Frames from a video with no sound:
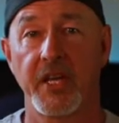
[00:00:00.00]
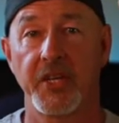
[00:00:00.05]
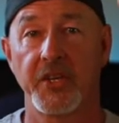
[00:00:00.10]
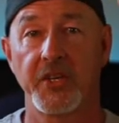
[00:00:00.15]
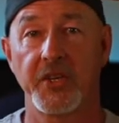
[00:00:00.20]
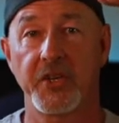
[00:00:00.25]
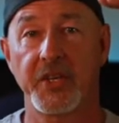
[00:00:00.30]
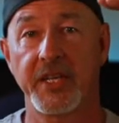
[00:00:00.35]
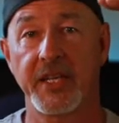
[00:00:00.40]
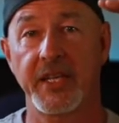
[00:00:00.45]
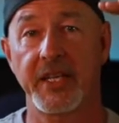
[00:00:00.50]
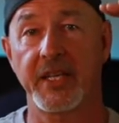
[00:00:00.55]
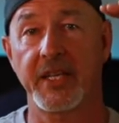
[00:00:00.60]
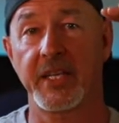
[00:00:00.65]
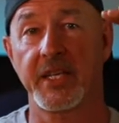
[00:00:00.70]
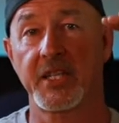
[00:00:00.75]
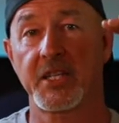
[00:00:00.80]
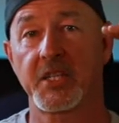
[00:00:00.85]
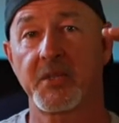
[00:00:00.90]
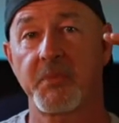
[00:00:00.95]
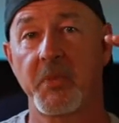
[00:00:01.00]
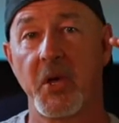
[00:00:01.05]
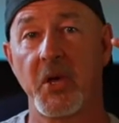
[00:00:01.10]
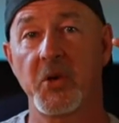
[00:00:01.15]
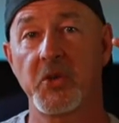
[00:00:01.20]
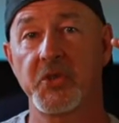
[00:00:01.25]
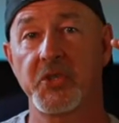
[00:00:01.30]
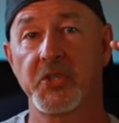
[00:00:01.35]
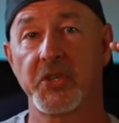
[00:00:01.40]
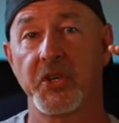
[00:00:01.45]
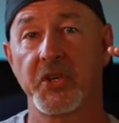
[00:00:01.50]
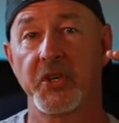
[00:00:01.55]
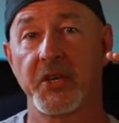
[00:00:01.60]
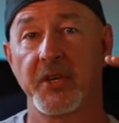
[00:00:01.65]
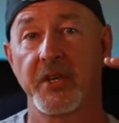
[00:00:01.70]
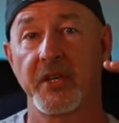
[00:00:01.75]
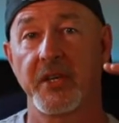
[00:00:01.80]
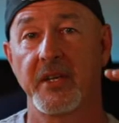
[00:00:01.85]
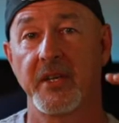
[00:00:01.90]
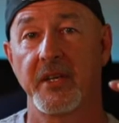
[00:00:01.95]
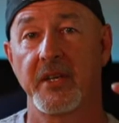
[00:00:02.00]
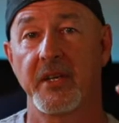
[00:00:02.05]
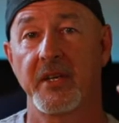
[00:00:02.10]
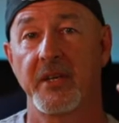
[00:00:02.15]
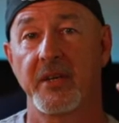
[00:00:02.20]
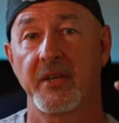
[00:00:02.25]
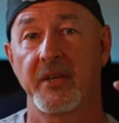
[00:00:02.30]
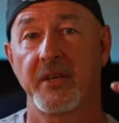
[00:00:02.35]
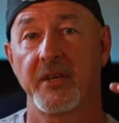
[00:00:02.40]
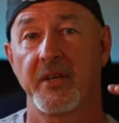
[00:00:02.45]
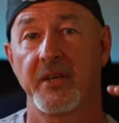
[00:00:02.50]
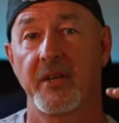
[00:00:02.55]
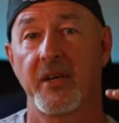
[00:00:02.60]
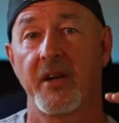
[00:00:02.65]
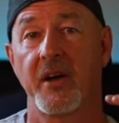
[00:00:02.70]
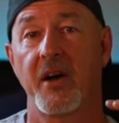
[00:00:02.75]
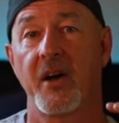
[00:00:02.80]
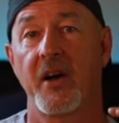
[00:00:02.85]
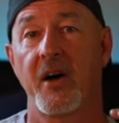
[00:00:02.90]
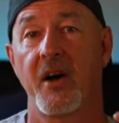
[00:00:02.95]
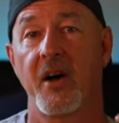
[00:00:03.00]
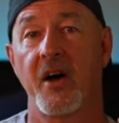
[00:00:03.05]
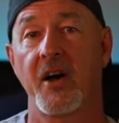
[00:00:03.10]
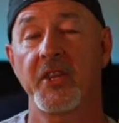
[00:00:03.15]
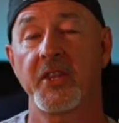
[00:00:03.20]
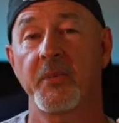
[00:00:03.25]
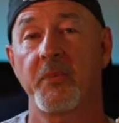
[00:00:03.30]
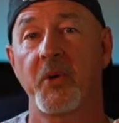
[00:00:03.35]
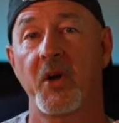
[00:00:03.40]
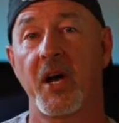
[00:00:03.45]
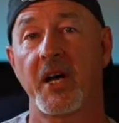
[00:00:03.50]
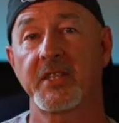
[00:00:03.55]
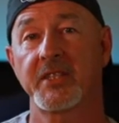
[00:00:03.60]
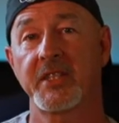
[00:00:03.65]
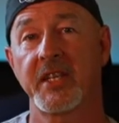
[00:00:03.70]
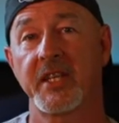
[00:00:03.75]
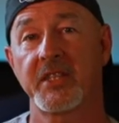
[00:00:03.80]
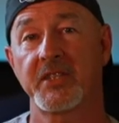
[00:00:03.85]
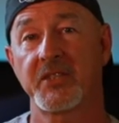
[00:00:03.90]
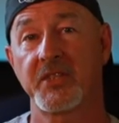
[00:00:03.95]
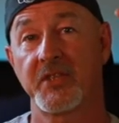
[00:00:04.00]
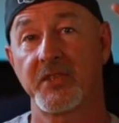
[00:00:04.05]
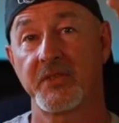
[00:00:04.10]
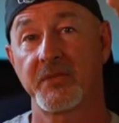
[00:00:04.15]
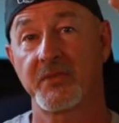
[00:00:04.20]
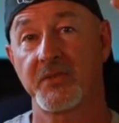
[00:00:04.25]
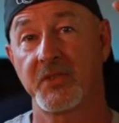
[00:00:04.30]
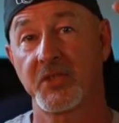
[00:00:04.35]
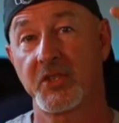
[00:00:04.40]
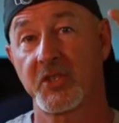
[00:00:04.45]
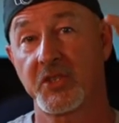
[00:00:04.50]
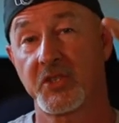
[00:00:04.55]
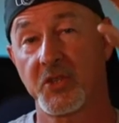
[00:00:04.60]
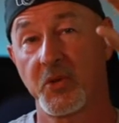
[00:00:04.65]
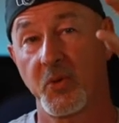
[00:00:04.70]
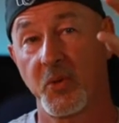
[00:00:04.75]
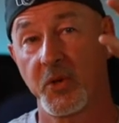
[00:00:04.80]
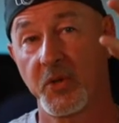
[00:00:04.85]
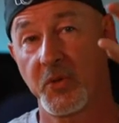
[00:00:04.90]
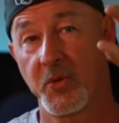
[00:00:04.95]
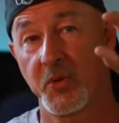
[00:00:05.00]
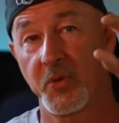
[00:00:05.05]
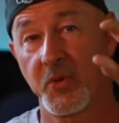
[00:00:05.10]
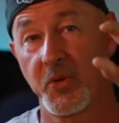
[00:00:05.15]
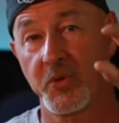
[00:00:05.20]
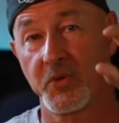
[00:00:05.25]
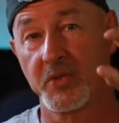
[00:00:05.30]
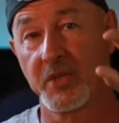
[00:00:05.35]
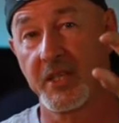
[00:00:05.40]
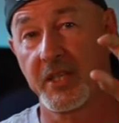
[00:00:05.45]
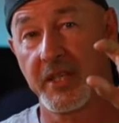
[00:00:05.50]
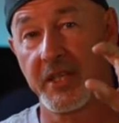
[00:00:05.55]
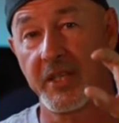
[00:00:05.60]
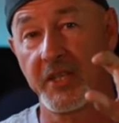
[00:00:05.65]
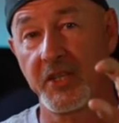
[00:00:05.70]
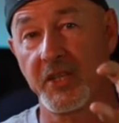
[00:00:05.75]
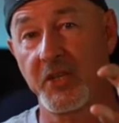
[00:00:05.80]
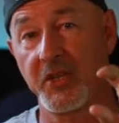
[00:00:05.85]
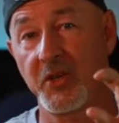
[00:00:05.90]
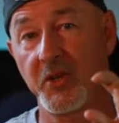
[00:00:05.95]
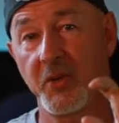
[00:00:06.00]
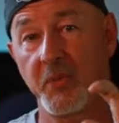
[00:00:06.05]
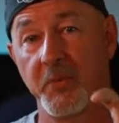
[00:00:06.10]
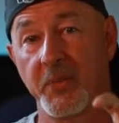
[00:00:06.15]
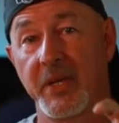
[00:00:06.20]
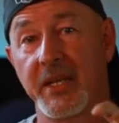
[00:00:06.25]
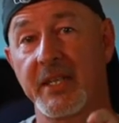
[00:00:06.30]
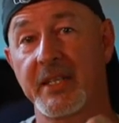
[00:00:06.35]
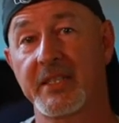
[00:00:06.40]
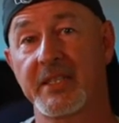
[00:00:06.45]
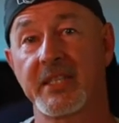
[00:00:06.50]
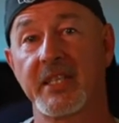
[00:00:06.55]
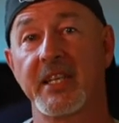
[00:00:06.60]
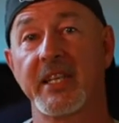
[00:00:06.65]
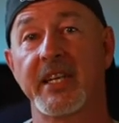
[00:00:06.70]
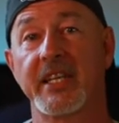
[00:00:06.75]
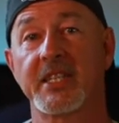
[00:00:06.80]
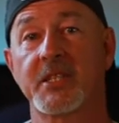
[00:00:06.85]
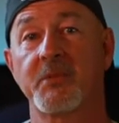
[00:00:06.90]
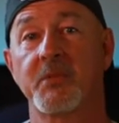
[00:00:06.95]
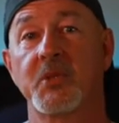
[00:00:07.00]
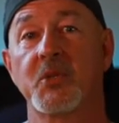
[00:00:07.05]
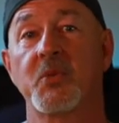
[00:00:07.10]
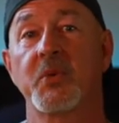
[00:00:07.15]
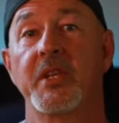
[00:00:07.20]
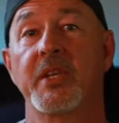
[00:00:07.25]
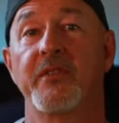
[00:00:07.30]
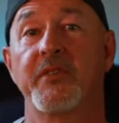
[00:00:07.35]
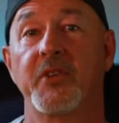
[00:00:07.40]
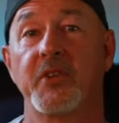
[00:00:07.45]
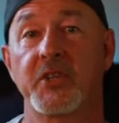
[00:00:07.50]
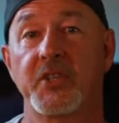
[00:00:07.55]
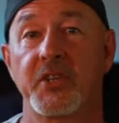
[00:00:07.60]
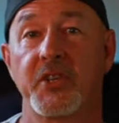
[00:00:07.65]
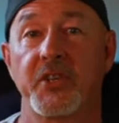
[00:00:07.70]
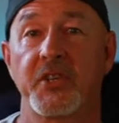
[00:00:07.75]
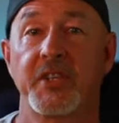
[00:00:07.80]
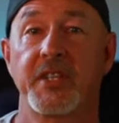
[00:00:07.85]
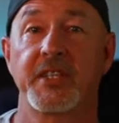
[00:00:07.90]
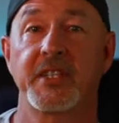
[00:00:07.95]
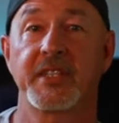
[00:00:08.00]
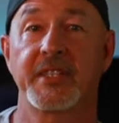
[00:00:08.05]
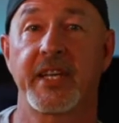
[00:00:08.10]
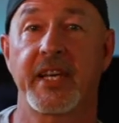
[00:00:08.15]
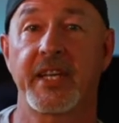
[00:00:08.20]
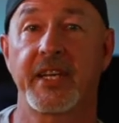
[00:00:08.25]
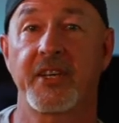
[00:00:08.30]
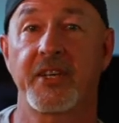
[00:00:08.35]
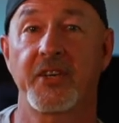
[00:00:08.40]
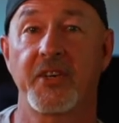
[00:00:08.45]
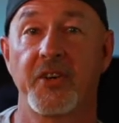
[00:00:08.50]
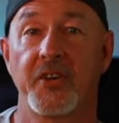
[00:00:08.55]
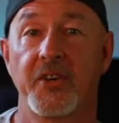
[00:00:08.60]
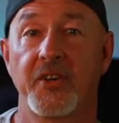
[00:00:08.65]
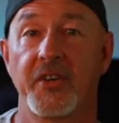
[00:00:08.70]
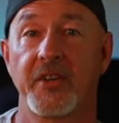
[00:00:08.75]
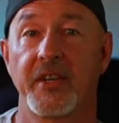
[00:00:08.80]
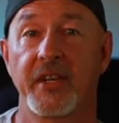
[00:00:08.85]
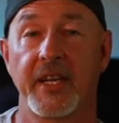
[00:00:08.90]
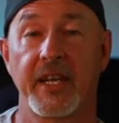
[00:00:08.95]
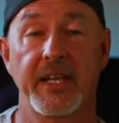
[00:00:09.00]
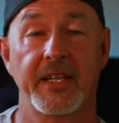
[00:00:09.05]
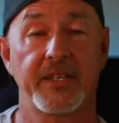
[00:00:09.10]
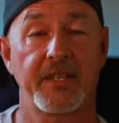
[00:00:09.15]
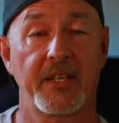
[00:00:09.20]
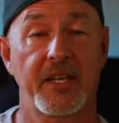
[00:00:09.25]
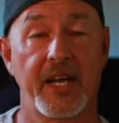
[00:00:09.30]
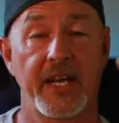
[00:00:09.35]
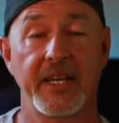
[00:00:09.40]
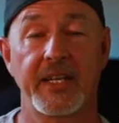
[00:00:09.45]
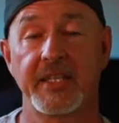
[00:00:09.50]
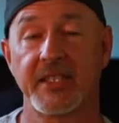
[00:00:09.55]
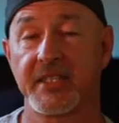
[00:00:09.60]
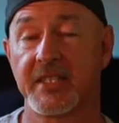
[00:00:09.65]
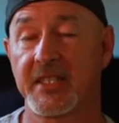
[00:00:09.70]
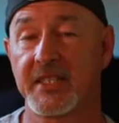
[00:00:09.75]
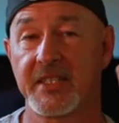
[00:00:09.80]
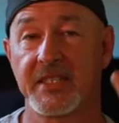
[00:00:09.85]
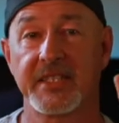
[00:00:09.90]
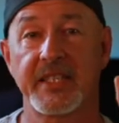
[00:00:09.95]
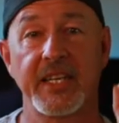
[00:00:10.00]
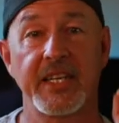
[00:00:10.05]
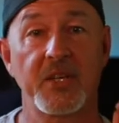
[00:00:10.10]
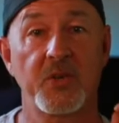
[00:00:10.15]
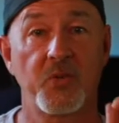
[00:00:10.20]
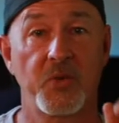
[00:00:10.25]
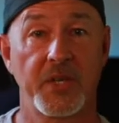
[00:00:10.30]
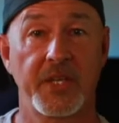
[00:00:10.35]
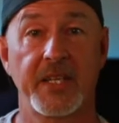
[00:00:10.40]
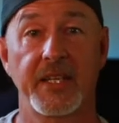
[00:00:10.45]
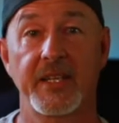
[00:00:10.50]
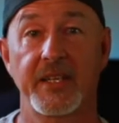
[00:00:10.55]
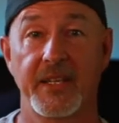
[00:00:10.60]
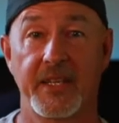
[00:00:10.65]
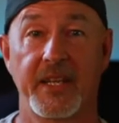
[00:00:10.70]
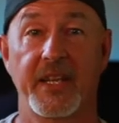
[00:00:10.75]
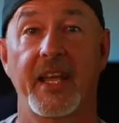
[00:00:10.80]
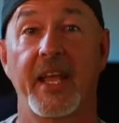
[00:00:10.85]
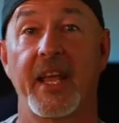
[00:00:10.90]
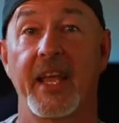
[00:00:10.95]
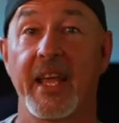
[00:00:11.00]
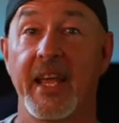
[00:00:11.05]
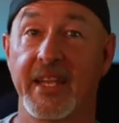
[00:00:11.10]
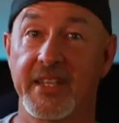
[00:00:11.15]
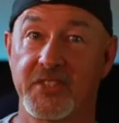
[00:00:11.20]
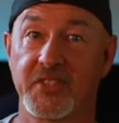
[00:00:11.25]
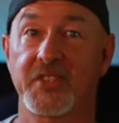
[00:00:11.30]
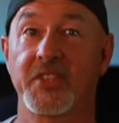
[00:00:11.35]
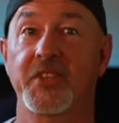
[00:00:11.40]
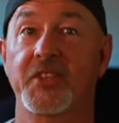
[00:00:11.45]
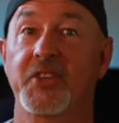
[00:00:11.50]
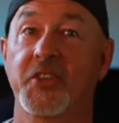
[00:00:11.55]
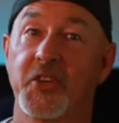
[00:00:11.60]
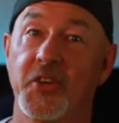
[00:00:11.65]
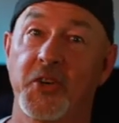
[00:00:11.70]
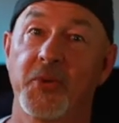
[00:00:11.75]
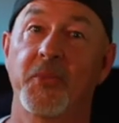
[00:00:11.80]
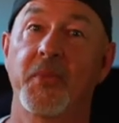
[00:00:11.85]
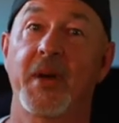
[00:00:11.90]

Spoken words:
you're getting an exposure on the processor just going through those little bit of slits between the first curtain and the second curtain. And the light is in sync with it, hence the term